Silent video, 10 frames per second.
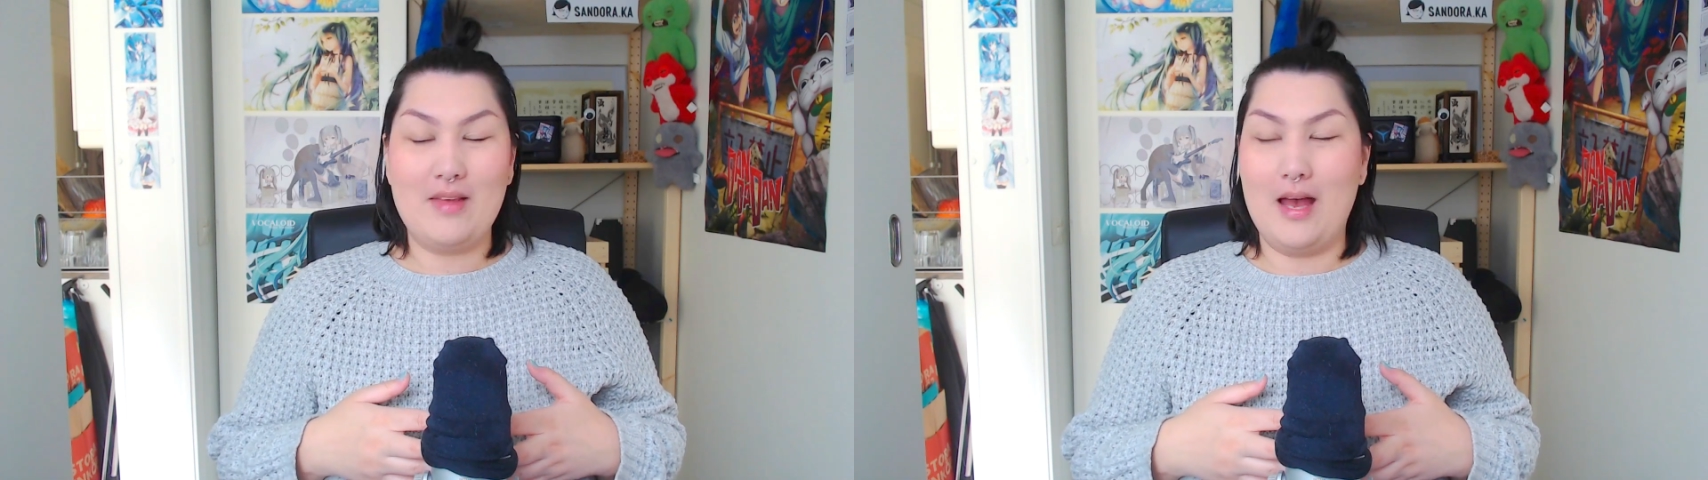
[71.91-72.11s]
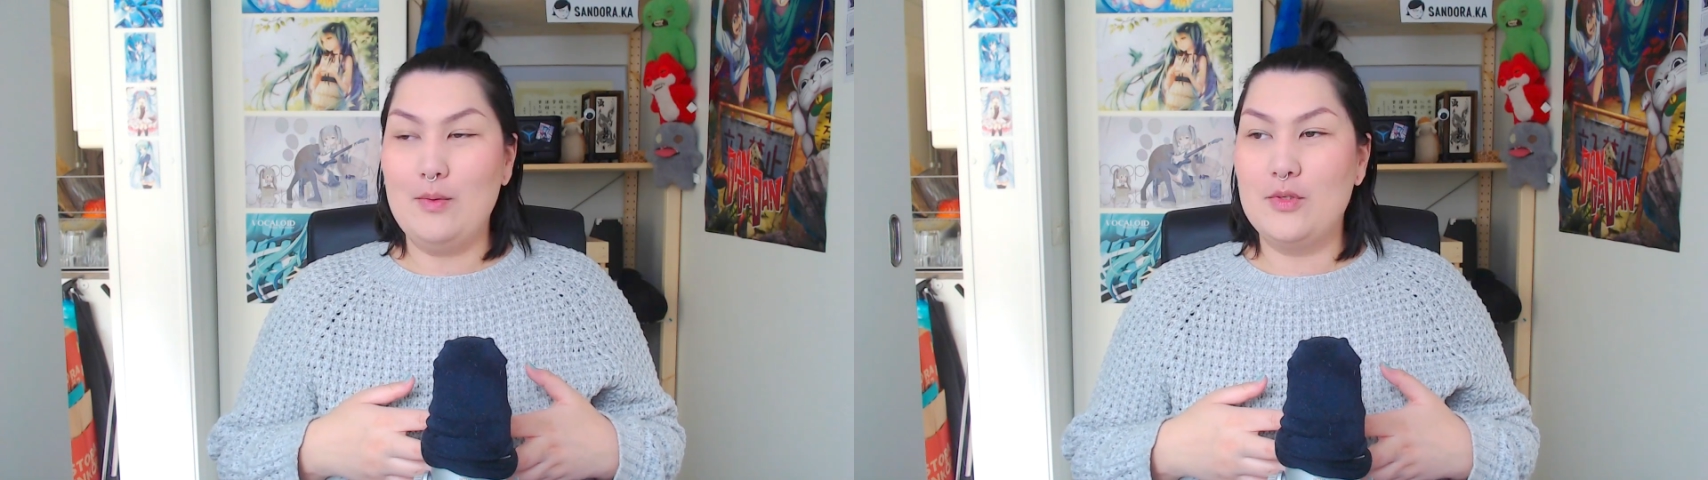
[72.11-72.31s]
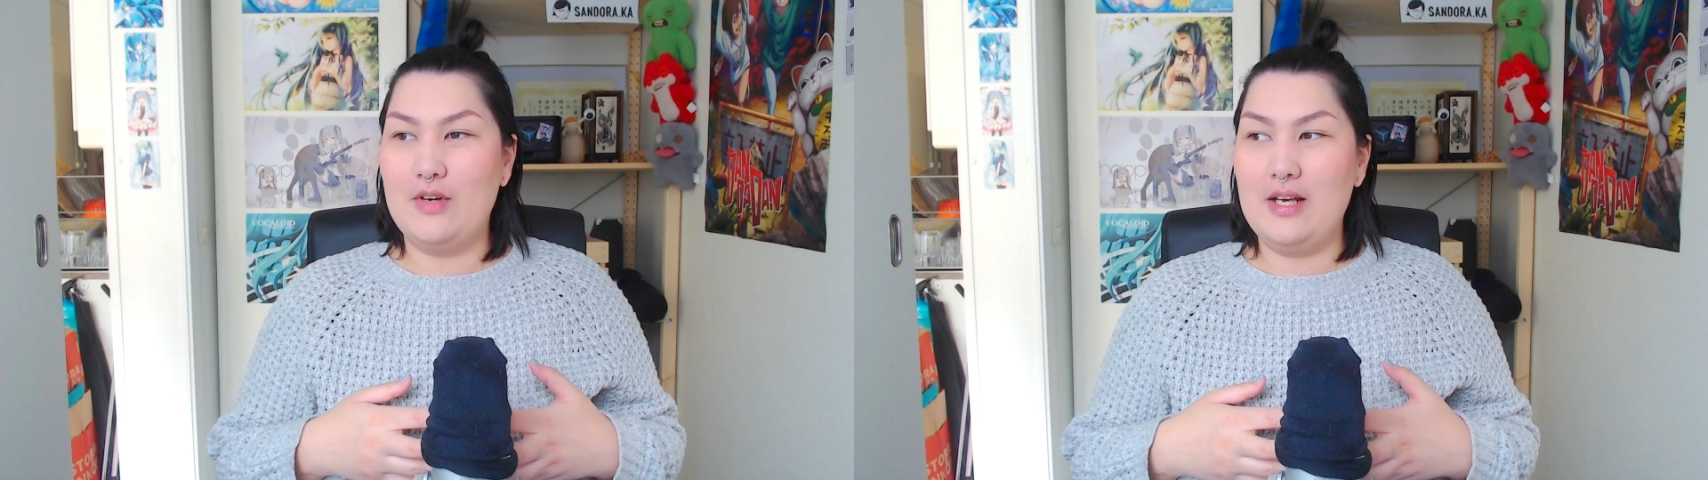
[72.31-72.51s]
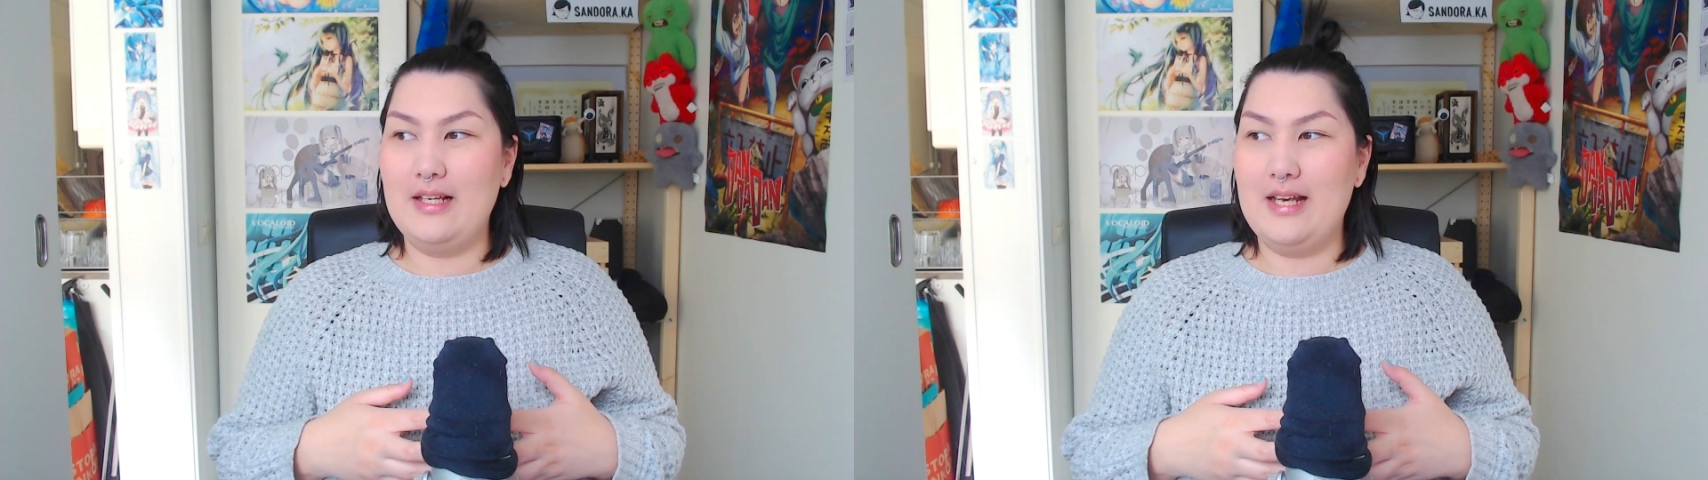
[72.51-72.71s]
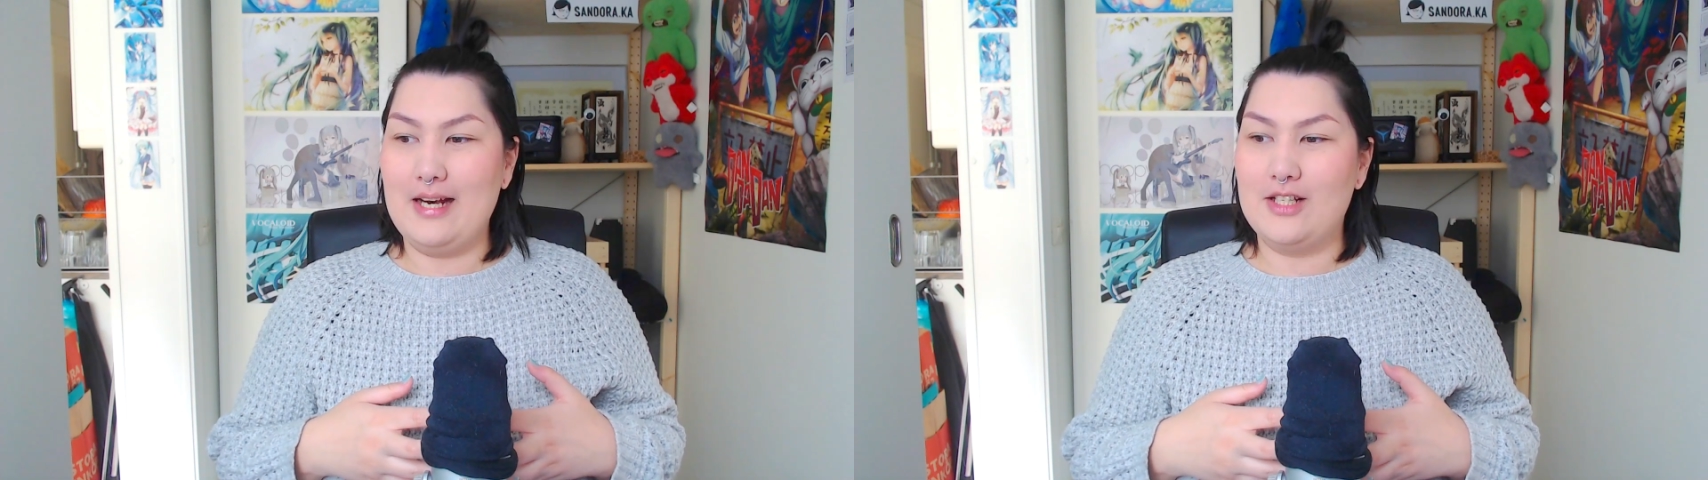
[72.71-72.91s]
I was
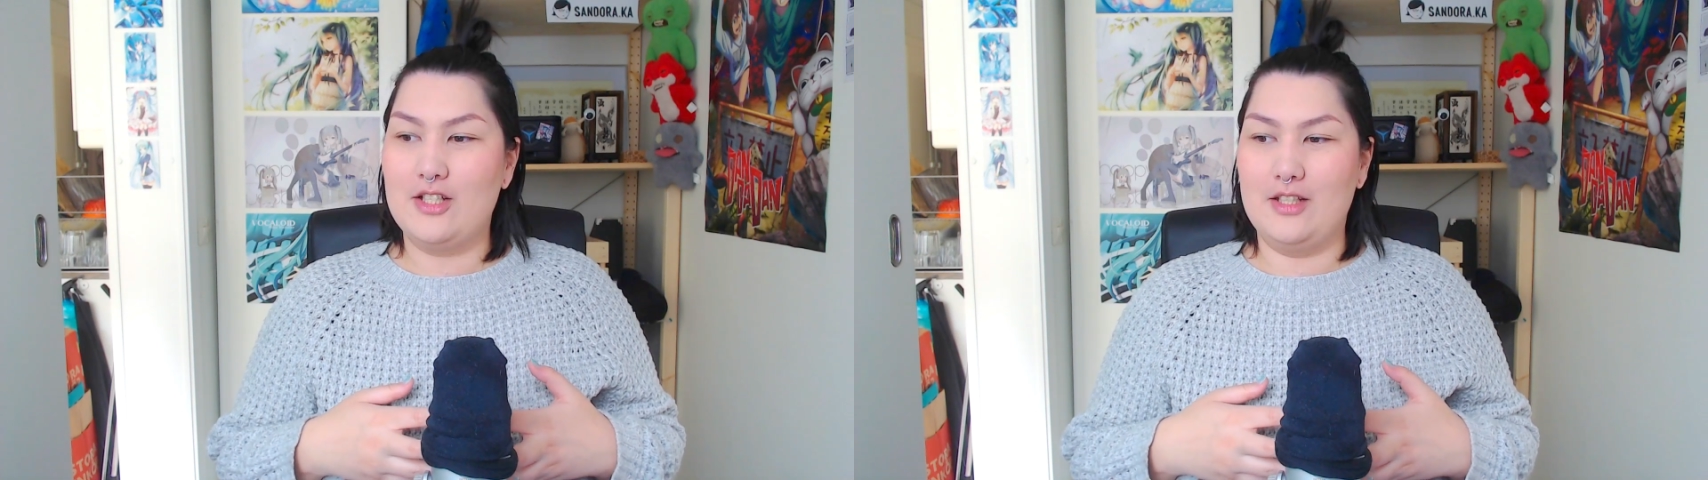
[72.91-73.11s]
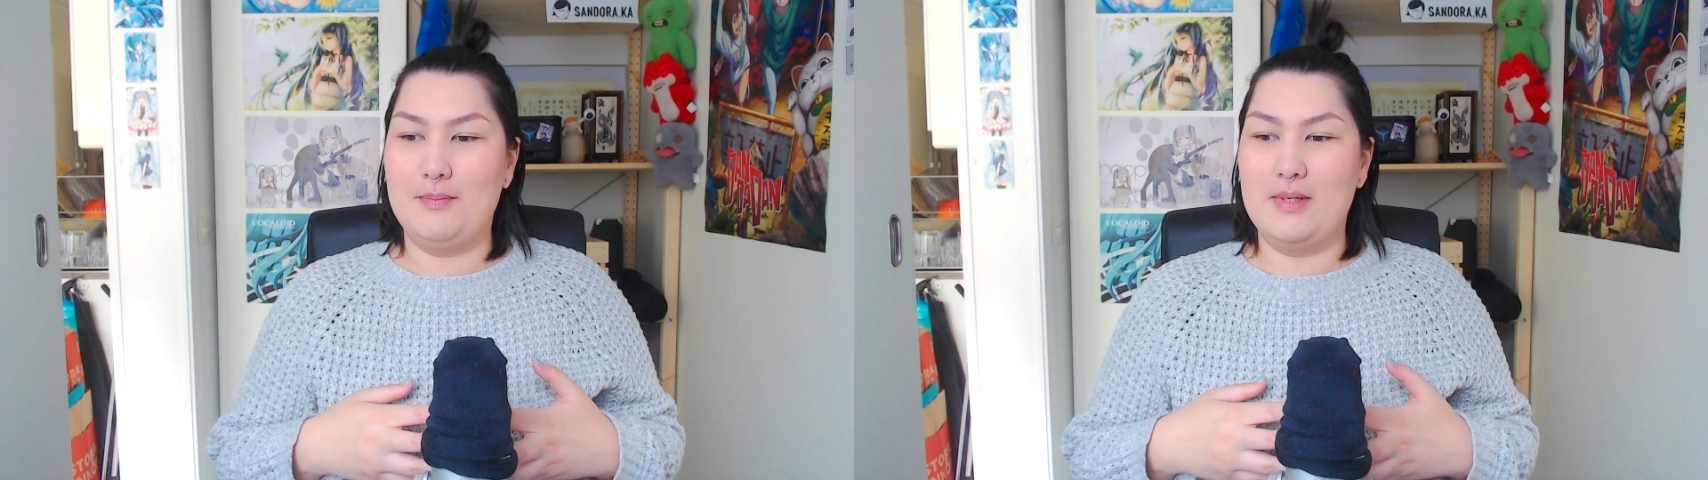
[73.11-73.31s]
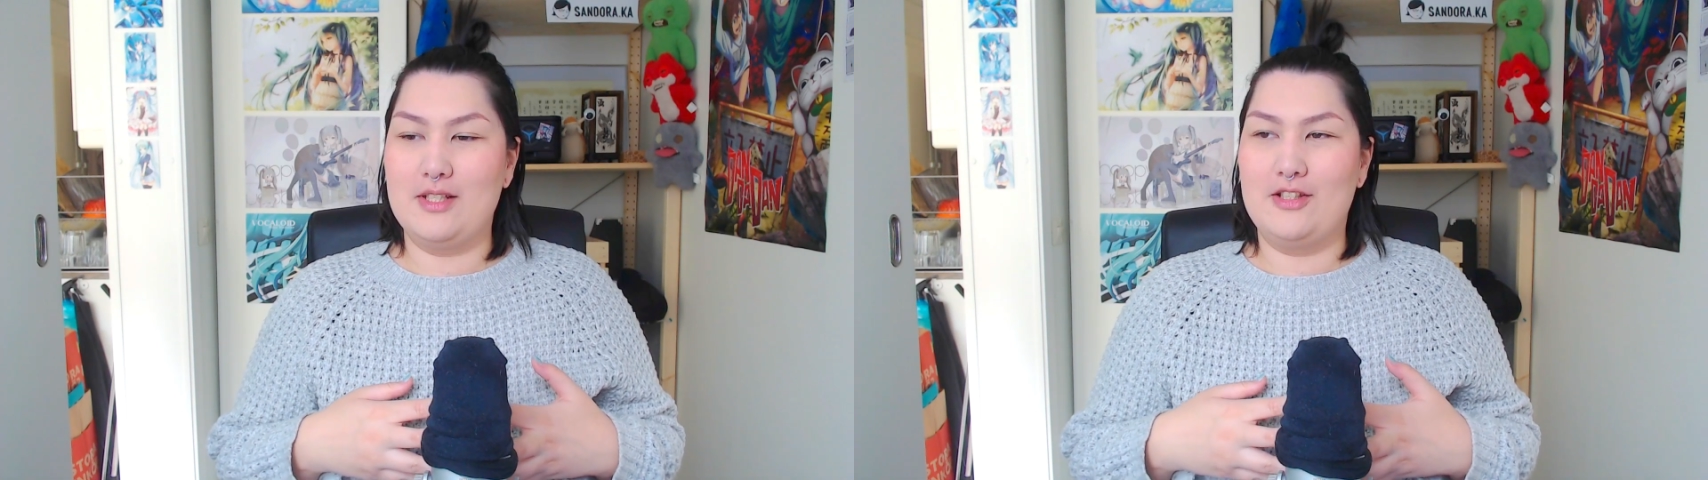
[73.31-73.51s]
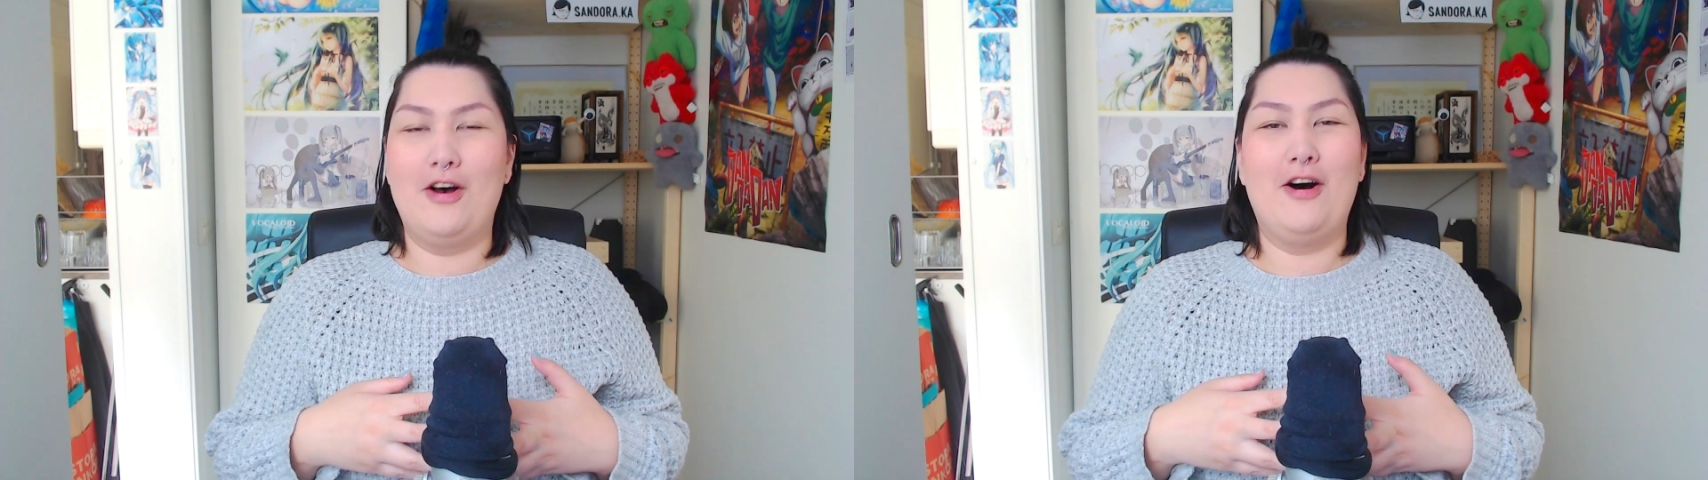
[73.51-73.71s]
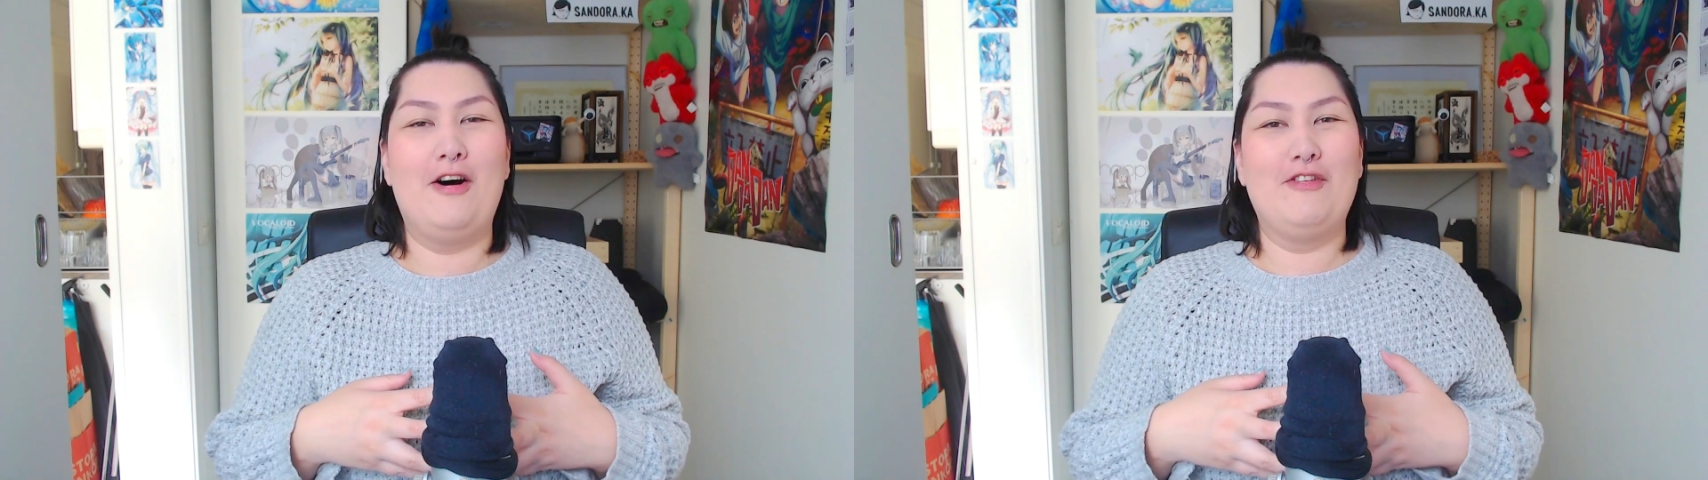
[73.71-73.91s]
really actually pissed
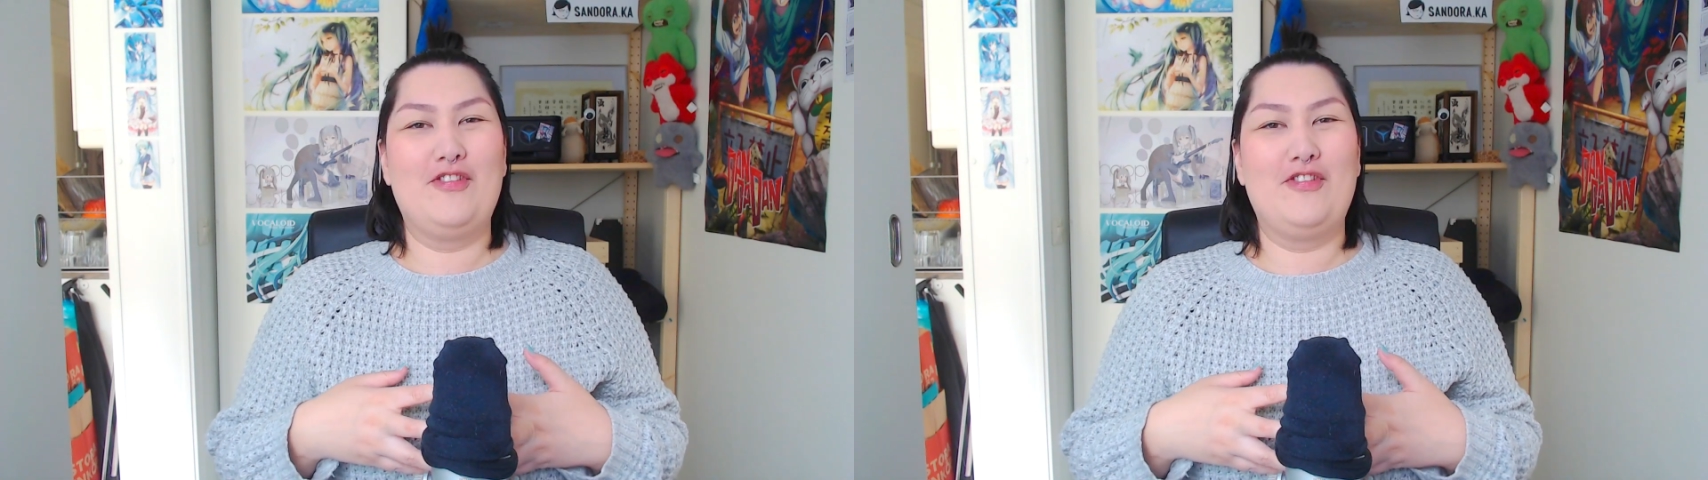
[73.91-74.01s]
off